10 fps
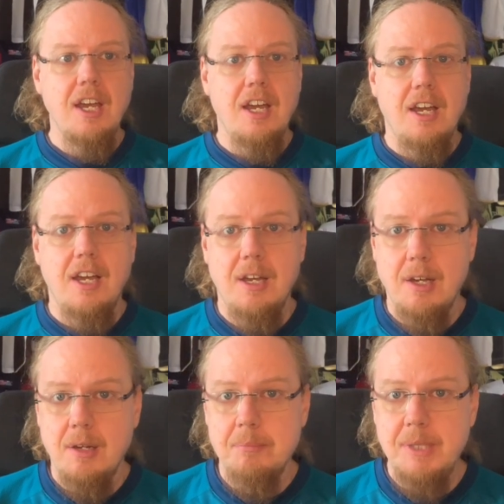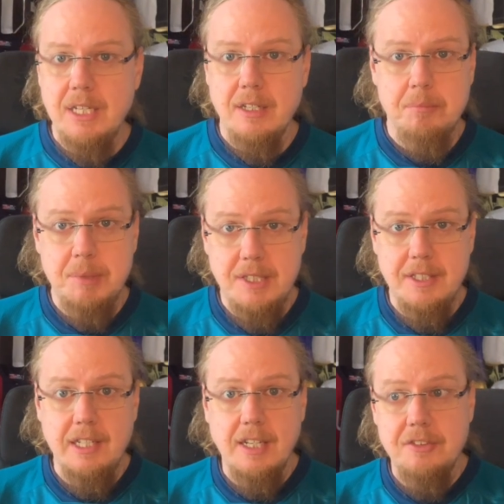Uh, Milan
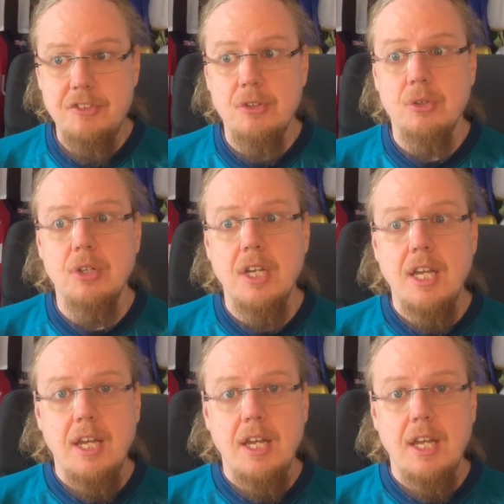beating Lazio,